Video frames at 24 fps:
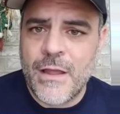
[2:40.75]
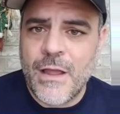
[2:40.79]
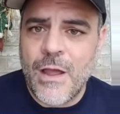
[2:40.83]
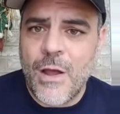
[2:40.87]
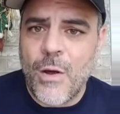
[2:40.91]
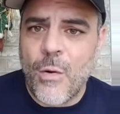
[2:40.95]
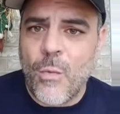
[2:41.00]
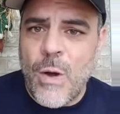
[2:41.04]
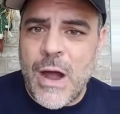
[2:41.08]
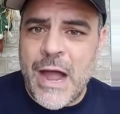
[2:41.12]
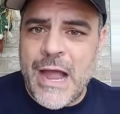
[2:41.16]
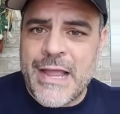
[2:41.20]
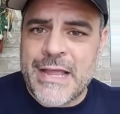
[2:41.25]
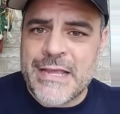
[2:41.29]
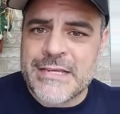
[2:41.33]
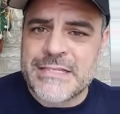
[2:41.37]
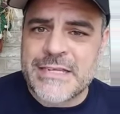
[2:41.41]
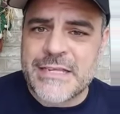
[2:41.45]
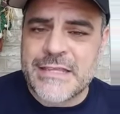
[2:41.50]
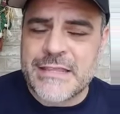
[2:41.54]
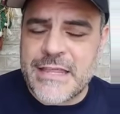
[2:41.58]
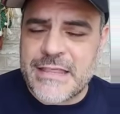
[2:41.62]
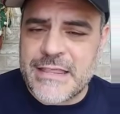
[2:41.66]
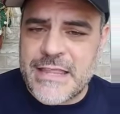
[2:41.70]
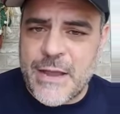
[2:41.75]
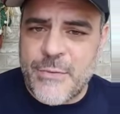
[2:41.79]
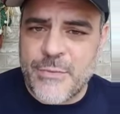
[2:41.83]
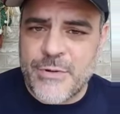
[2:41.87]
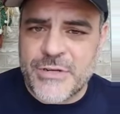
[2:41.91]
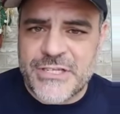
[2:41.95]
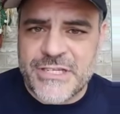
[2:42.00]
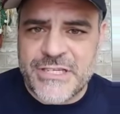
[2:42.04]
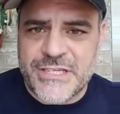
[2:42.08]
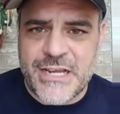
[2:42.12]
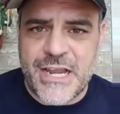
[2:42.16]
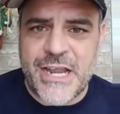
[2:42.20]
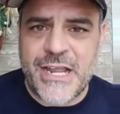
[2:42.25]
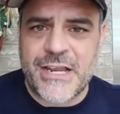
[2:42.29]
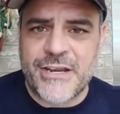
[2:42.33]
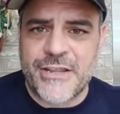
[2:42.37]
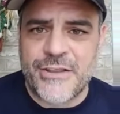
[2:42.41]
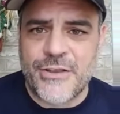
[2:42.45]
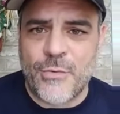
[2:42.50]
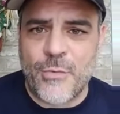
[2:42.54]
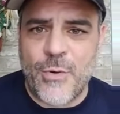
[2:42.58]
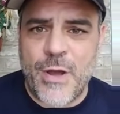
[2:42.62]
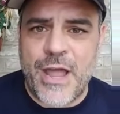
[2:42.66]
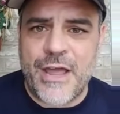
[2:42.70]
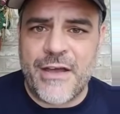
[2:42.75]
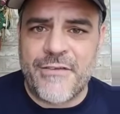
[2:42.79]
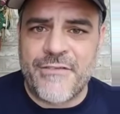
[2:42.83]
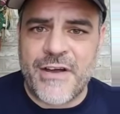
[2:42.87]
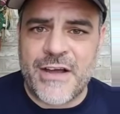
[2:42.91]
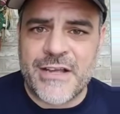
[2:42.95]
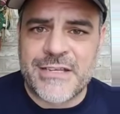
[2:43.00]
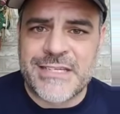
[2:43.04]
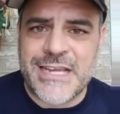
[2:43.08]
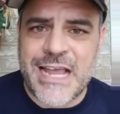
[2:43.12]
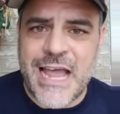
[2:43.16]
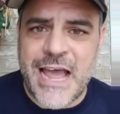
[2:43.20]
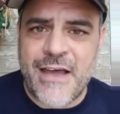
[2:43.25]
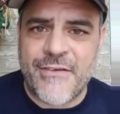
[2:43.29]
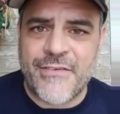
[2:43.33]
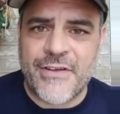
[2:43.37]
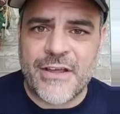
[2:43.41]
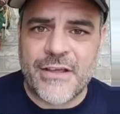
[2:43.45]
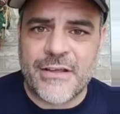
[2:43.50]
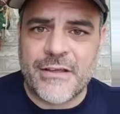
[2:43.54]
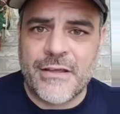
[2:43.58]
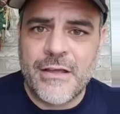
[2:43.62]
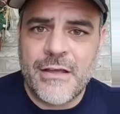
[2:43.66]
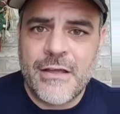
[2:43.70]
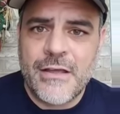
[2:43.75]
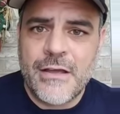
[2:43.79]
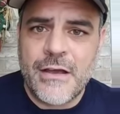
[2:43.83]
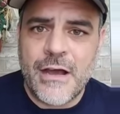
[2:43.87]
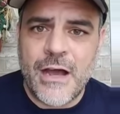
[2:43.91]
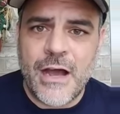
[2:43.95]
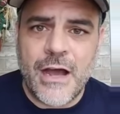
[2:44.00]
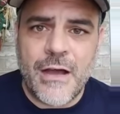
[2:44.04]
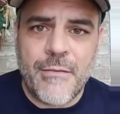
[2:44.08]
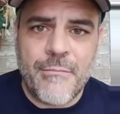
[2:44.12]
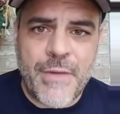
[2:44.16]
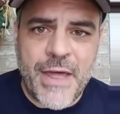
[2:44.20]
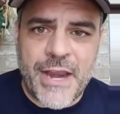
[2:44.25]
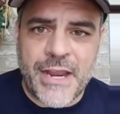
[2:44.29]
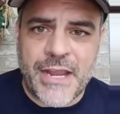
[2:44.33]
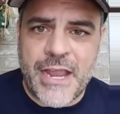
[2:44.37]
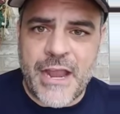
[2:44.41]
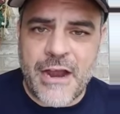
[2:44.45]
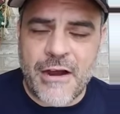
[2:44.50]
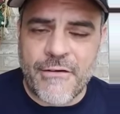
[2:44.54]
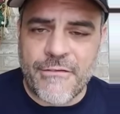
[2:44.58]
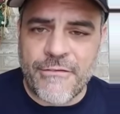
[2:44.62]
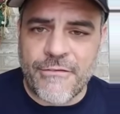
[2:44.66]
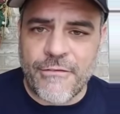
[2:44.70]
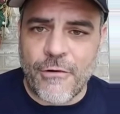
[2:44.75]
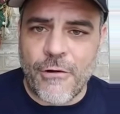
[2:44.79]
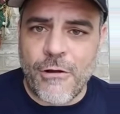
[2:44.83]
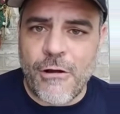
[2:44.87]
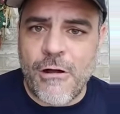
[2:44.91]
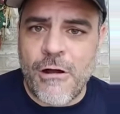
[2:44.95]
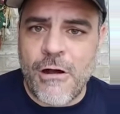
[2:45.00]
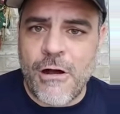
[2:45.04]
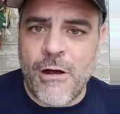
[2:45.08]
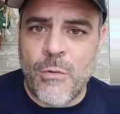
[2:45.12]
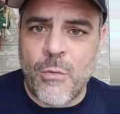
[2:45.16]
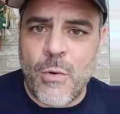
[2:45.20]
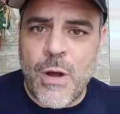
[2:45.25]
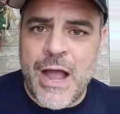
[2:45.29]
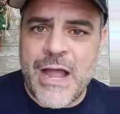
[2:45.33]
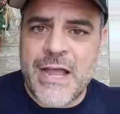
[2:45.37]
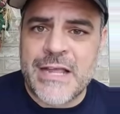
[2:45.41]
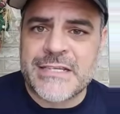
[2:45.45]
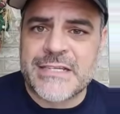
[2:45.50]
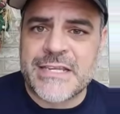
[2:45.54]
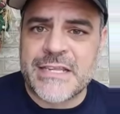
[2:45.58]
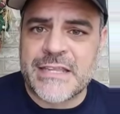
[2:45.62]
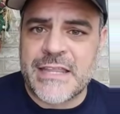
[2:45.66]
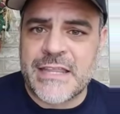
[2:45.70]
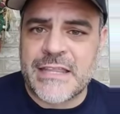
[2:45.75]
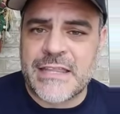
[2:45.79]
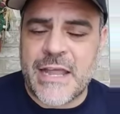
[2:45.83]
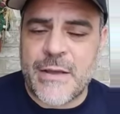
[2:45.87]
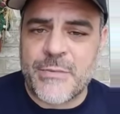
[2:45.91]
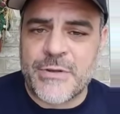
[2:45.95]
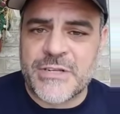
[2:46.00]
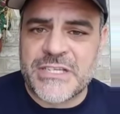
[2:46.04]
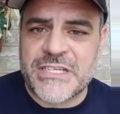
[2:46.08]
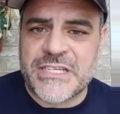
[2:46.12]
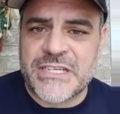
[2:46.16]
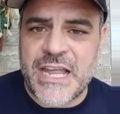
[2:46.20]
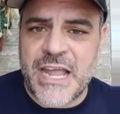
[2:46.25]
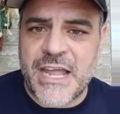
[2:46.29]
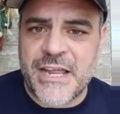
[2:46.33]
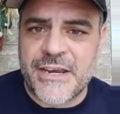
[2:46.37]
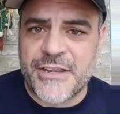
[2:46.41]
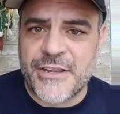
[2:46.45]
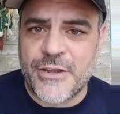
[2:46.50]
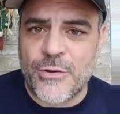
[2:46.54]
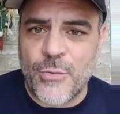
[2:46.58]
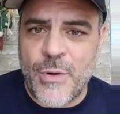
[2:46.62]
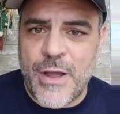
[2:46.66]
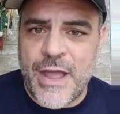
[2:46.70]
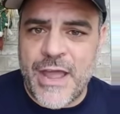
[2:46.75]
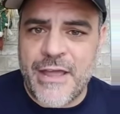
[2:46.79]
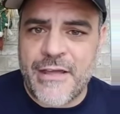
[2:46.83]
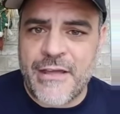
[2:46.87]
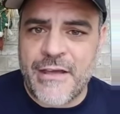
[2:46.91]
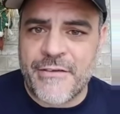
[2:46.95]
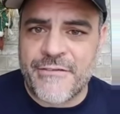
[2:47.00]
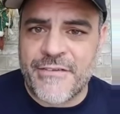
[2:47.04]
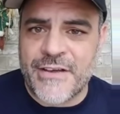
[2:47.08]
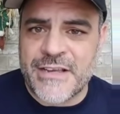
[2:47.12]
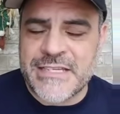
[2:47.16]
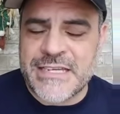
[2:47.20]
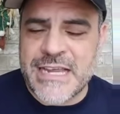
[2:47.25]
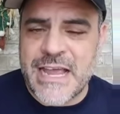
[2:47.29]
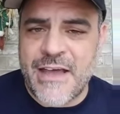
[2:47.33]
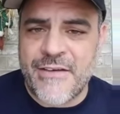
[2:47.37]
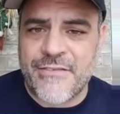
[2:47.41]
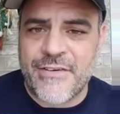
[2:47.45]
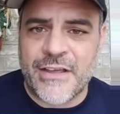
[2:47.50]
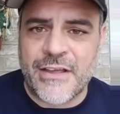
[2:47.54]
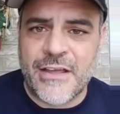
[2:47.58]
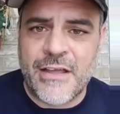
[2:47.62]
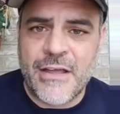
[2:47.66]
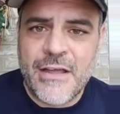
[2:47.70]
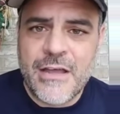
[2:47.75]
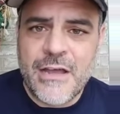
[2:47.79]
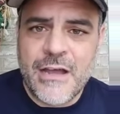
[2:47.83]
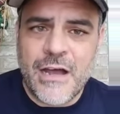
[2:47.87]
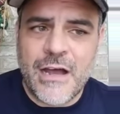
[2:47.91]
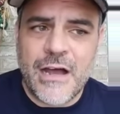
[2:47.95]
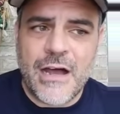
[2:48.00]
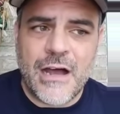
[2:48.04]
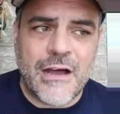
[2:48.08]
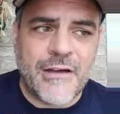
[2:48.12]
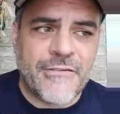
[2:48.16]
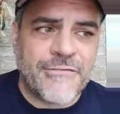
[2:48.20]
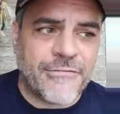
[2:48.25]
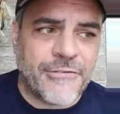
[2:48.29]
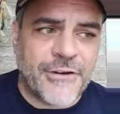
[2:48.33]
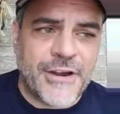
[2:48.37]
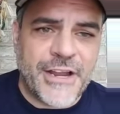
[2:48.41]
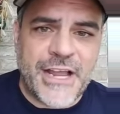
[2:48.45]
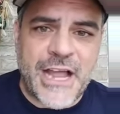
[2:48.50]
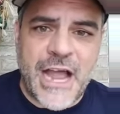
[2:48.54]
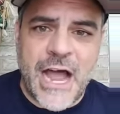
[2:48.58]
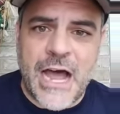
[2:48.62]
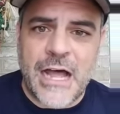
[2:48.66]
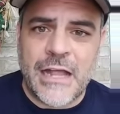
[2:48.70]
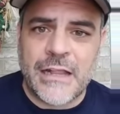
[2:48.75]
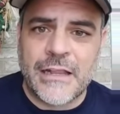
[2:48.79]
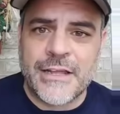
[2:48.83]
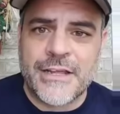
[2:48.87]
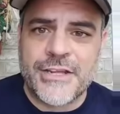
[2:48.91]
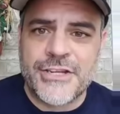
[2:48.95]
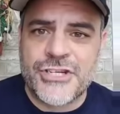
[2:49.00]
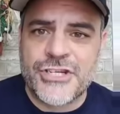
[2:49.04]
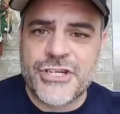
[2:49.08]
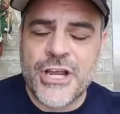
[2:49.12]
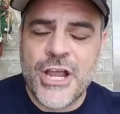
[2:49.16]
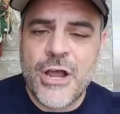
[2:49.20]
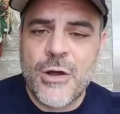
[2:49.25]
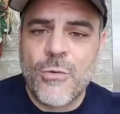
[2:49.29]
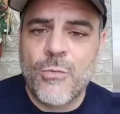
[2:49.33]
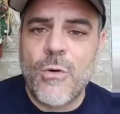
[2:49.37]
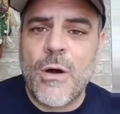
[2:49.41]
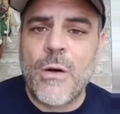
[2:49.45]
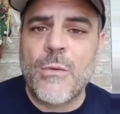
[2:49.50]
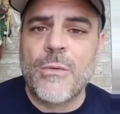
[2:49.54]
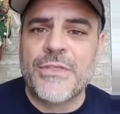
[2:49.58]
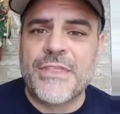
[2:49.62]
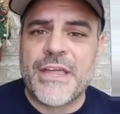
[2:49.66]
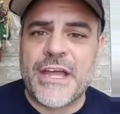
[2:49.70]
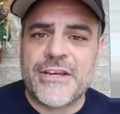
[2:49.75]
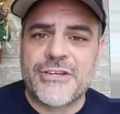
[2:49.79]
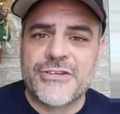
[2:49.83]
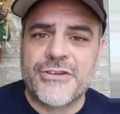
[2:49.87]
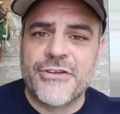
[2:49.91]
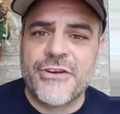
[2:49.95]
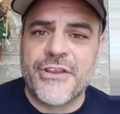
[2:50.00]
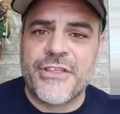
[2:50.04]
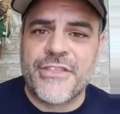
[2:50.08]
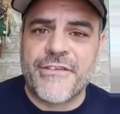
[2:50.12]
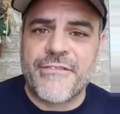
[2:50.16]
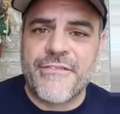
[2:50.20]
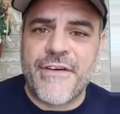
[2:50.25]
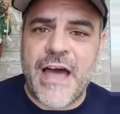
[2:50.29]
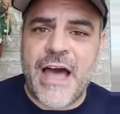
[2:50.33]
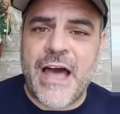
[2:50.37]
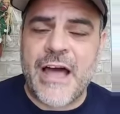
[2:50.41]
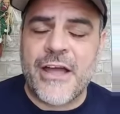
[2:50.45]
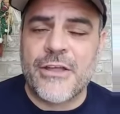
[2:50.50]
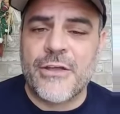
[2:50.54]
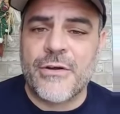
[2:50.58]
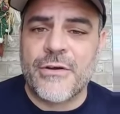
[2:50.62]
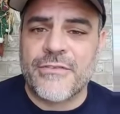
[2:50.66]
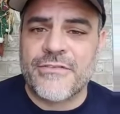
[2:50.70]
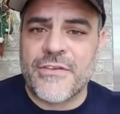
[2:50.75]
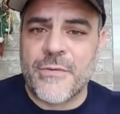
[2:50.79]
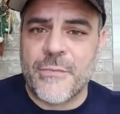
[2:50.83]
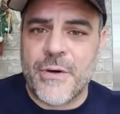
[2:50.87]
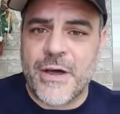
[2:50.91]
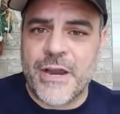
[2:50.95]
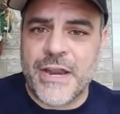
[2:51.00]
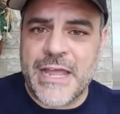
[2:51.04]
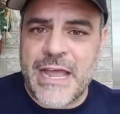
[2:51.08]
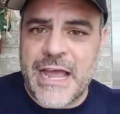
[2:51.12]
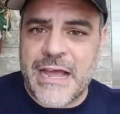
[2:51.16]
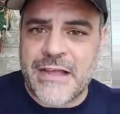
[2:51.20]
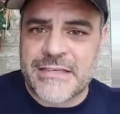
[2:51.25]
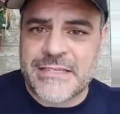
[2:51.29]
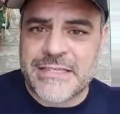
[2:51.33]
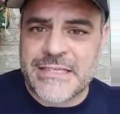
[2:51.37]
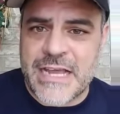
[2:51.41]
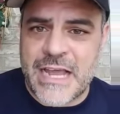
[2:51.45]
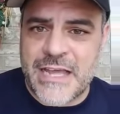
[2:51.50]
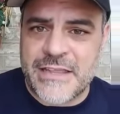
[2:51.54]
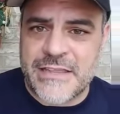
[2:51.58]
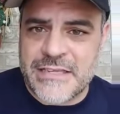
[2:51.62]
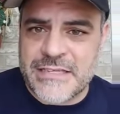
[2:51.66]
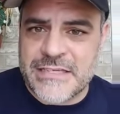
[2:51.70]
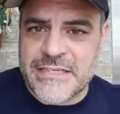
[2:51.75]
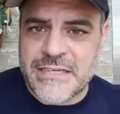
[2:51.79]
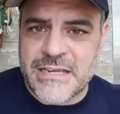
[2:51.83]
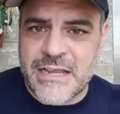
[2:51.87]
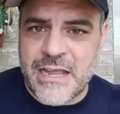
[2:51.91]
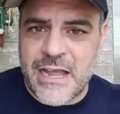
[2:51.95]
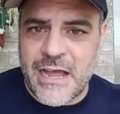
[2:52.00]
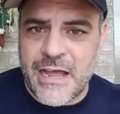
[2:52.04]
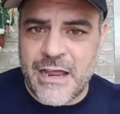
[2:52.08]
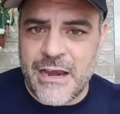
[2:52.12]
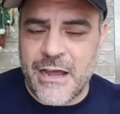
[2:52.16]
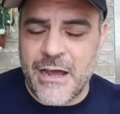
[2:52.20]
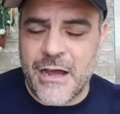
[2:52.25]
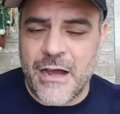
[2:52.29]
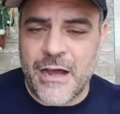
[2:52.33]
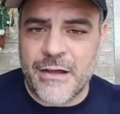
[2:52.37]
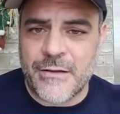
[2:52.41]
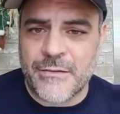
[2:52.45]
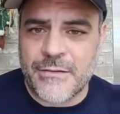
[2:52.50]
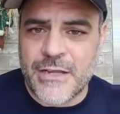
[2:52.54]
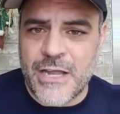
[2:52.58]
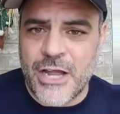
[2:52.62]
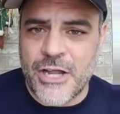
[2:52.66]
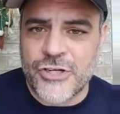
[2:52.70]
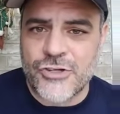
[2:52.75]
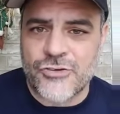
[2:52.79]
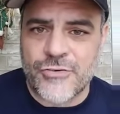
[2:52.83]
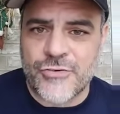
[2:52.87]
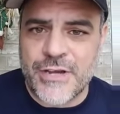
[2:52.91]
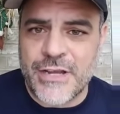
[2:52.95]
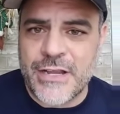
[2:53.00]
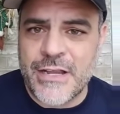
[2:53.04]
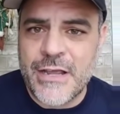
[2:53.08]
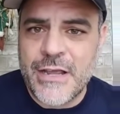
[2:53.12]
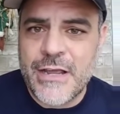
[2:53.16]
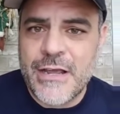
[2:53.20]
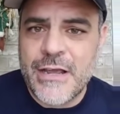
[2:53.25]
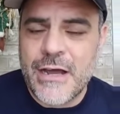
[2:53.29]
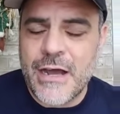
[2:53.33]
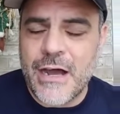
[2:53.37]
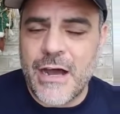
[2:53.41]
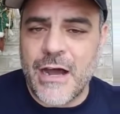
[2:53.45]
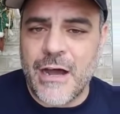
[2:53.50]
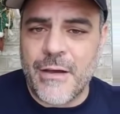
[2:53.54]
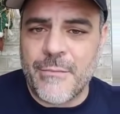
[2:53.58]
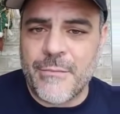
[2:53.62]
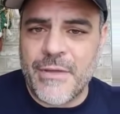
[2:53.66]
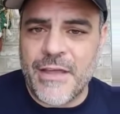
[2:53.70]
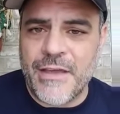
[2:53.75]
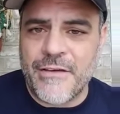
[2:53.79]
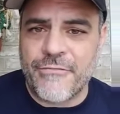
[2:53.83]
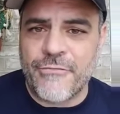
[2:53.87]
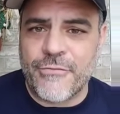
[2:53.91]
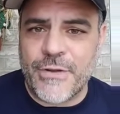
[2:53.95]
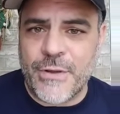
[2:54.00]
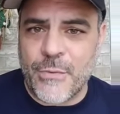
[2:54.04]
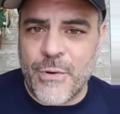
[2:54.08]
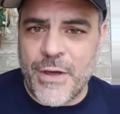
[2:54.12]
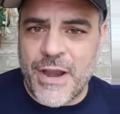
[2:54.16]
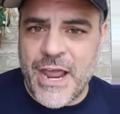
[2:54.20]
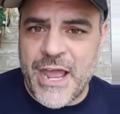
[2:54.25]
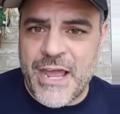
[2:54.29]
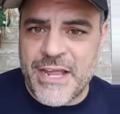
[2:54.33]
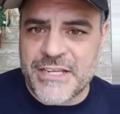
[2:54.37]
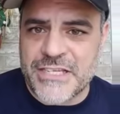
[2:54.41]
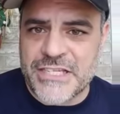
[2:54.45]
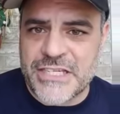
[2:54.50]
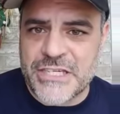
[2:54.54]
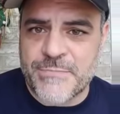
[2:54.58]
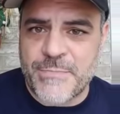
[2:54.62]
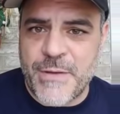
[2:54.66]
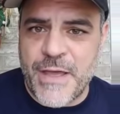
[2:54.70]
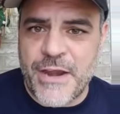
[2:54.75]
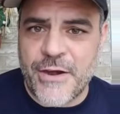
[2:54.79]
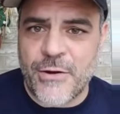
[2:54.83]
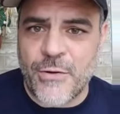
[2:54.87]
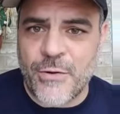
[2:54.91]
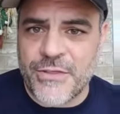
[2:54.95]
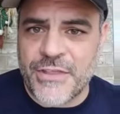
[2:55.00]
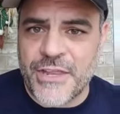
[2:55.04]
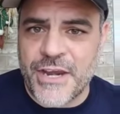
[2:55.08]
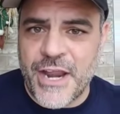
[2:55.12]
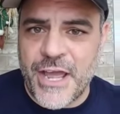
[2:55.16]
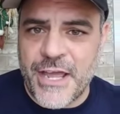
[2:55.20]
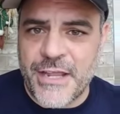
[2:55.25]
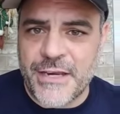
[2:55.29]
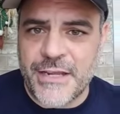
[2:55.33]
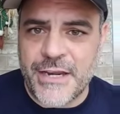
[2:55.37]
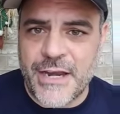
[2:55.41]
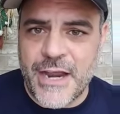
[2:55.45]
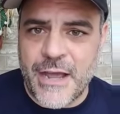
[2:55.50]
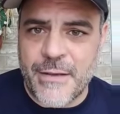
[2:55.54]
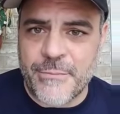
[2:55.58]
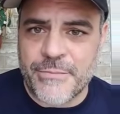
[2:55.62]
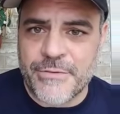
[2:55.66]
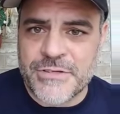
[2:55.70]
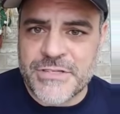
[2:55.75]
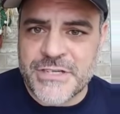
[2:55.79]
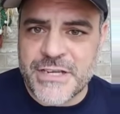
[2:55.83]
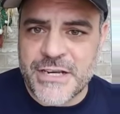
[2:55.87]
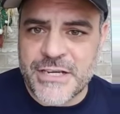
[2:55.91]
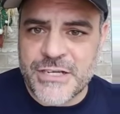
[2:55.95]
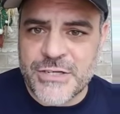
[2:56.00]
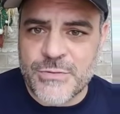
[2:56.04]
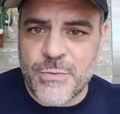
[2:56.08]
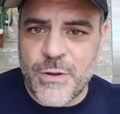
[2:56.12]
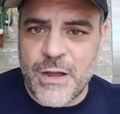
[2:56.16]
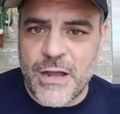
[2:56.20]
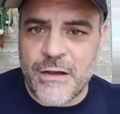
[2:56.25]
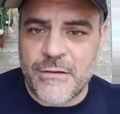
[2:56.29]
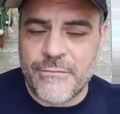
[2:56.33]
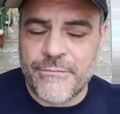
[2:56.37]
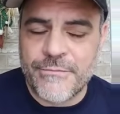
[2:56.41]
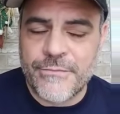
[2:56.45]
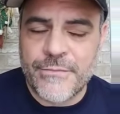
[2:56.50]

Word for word: why is it that they would stand in the way of us having uh, Medicare for all? Why is it that they would stand in the way of us having uh, free college? What would that do to the value of the money outside this co- uh, country um, if we went ahead and spent on the 99% as well?